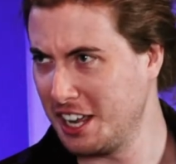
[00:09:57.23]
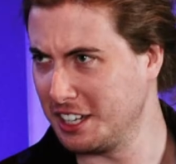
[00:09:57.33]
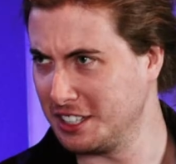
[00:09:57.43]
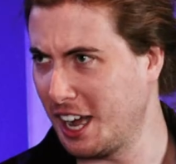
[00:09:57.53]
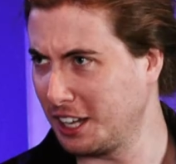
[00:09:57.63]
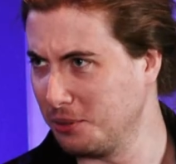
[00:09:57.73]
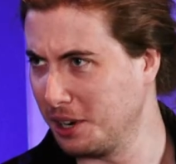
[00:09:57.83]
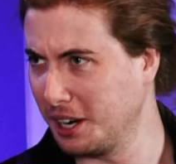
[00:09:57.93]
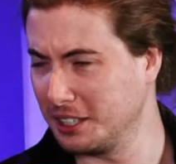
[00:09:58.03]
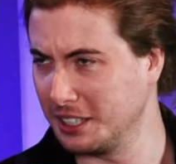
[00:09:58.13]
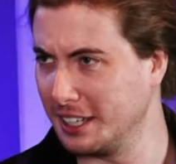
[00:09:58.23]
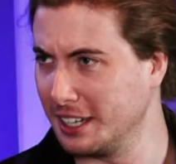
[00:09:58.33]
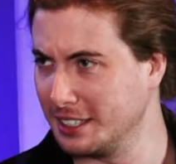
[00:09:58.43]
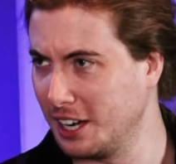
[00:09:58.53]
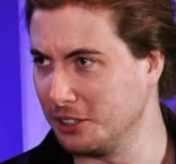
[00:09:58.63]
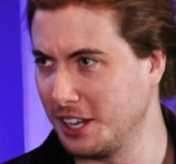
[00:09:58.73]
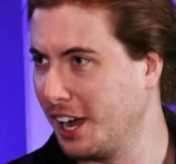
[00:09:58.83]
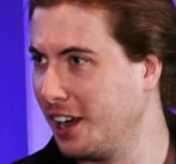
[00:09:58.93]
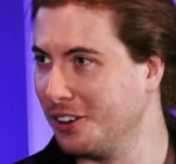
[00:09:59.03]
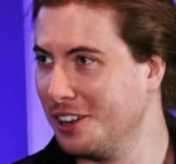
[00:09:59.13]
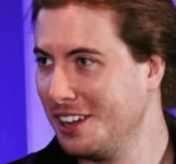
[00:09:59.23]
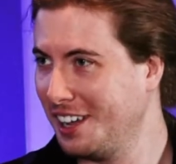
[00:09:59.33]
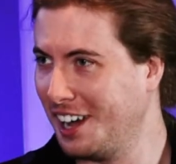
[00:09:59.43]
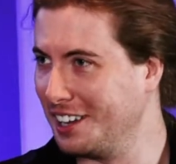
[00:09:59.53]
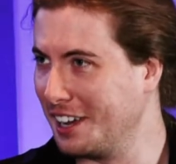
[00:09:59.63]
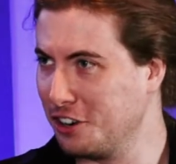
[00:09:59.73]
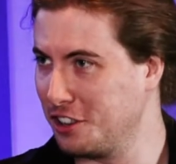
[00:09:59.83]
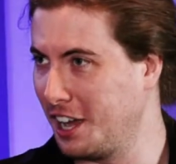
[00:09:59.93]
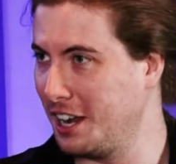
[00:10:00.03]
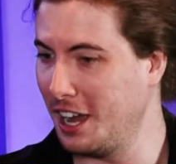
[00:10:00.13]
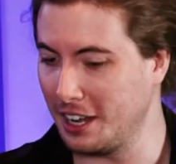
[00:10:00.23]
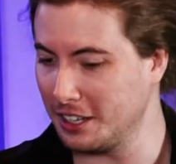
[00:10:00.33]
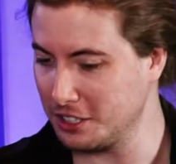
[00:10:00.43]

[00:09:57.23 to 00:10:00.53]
exactly when I got the gig downtown later that night.